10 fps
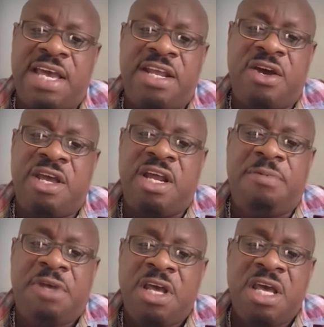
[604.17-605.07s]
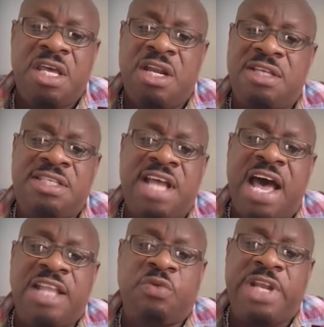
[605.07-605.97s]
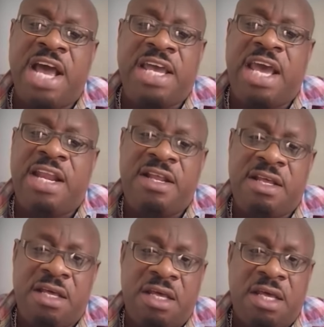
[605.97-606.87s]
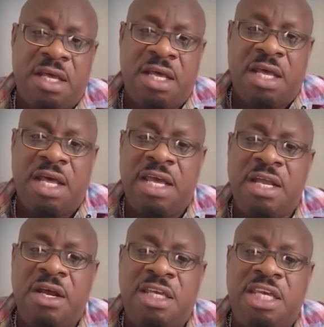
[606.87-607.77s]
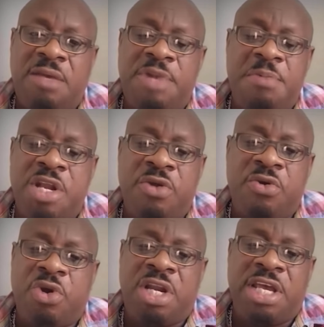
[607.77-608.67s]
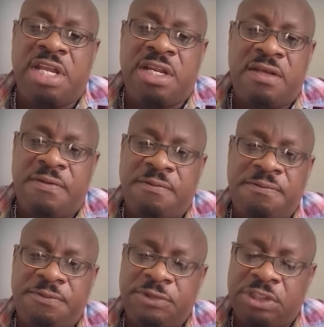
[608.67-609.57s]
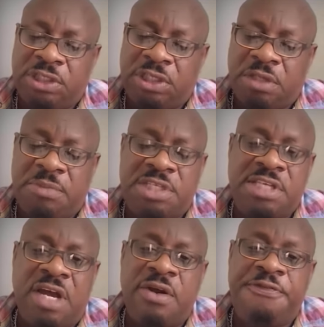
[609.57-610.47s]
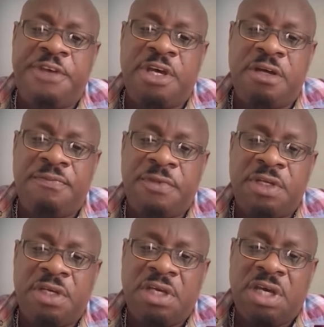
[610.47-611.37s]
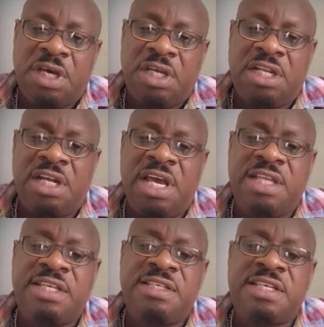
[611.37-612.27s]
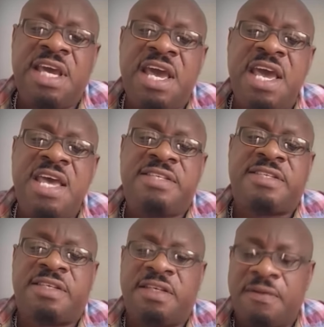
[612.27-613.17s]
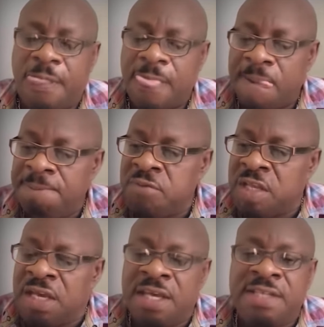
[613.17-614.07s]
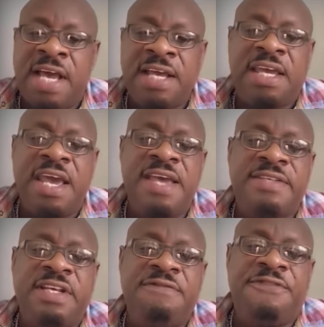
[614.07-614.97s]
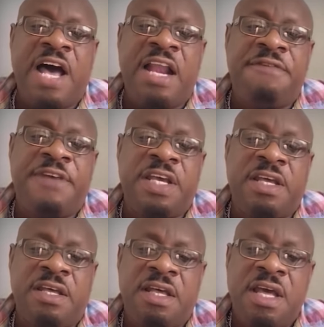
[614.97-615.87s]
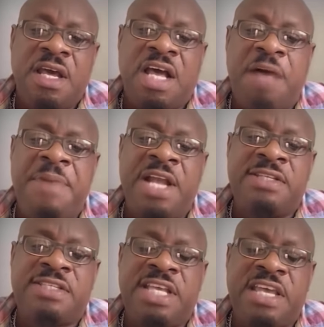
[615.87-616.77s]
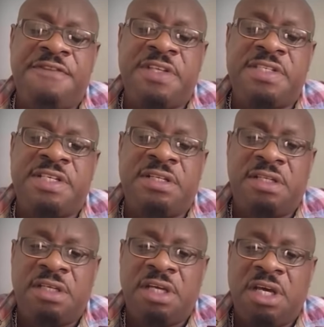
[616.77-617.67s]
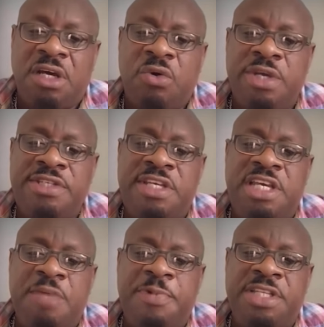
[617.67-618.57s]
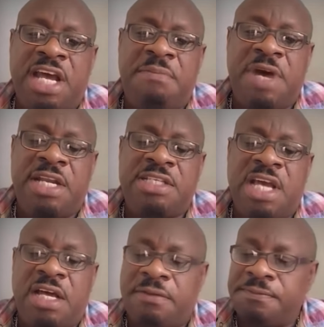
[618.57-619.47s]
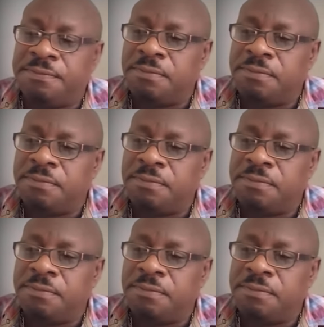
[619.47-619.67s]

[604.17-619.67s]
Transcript: Anyhow, you know start win again. And you know keep the money rolling in. Me sorry for you. The latest case is a case involving Cabell Stevenson, who is Capleton manager.